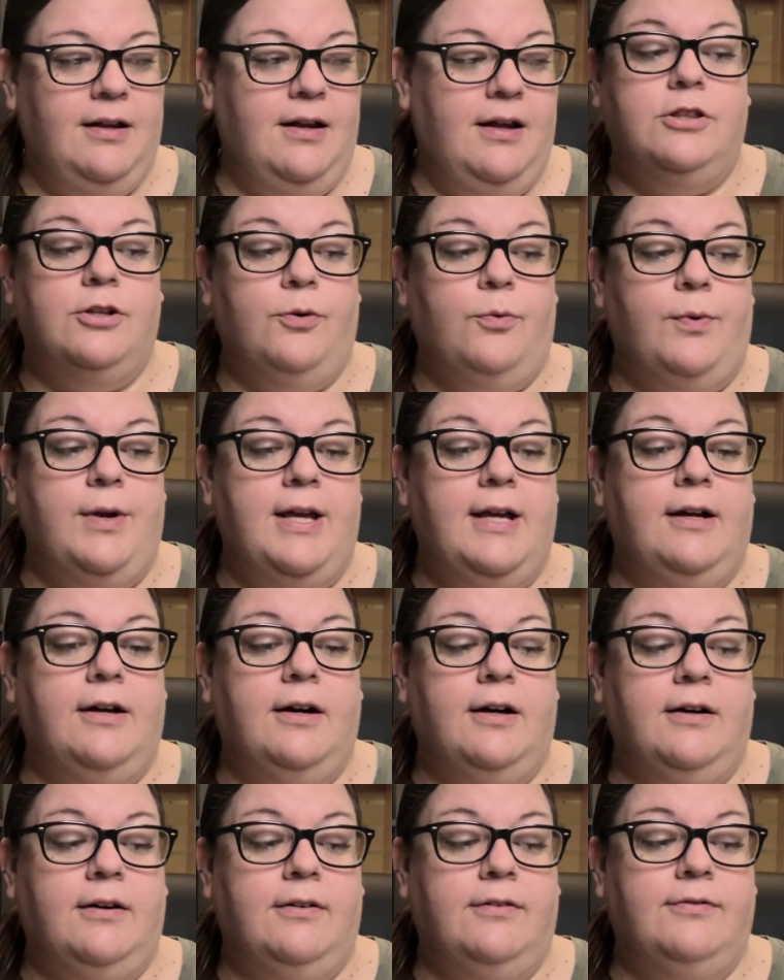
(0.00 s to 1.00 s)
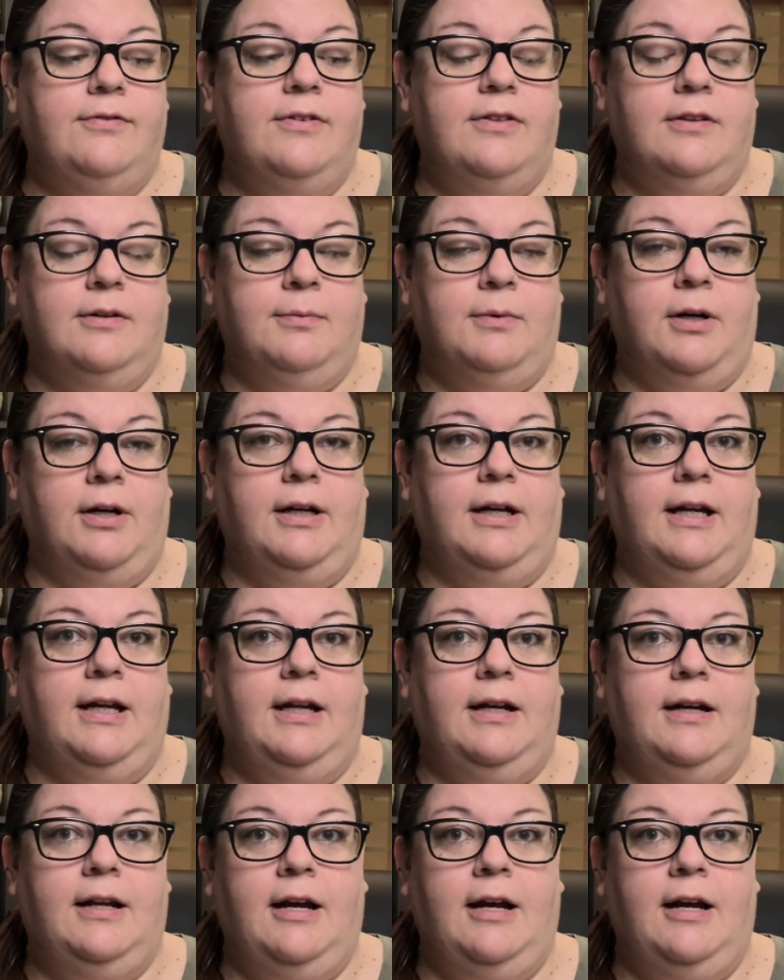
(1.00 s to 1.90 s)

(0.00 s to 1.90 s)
The week of the market,